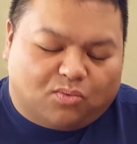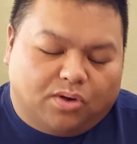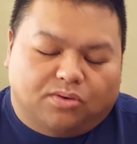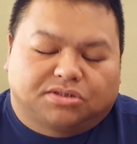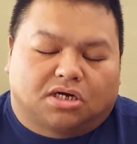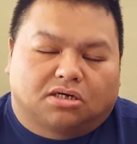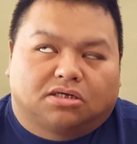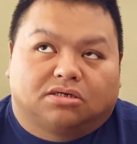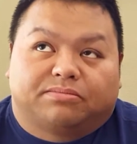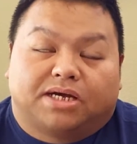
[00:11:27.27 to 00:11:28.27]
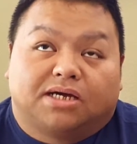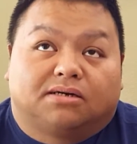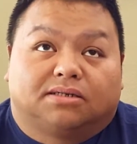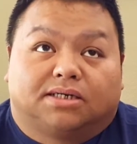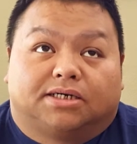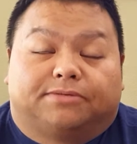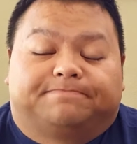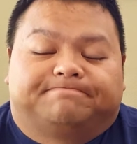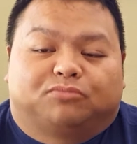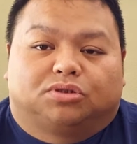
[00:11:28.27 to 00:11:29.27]
we were talking about,
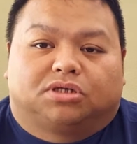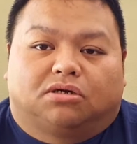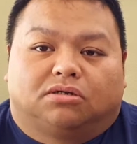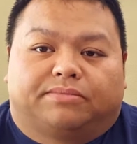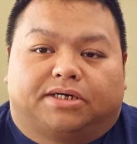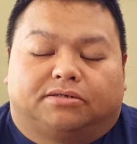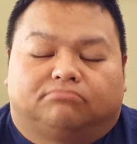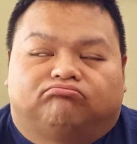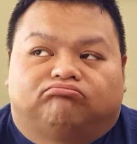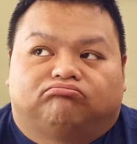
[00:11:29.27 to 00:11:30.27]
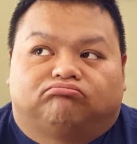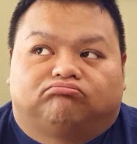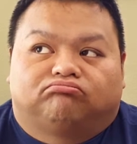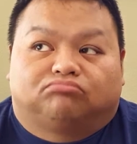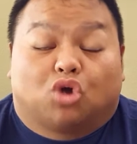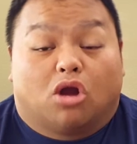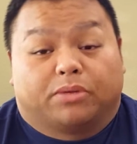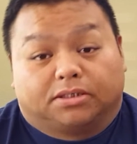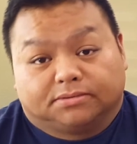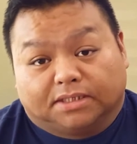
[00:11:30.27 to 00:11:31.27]
um, we're talking about
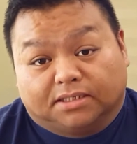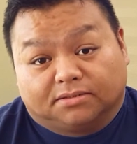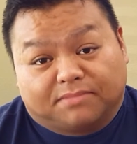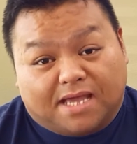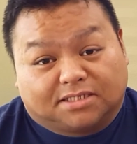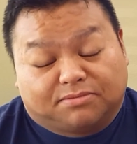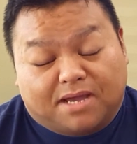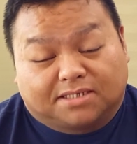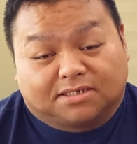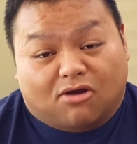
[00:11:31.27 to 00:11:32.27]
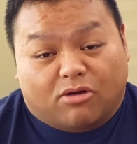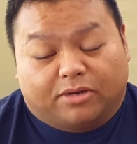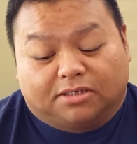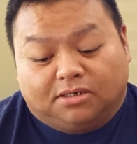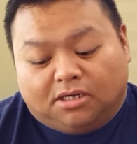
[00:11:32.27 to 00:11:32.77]
karma. Yeah, back, back to karma.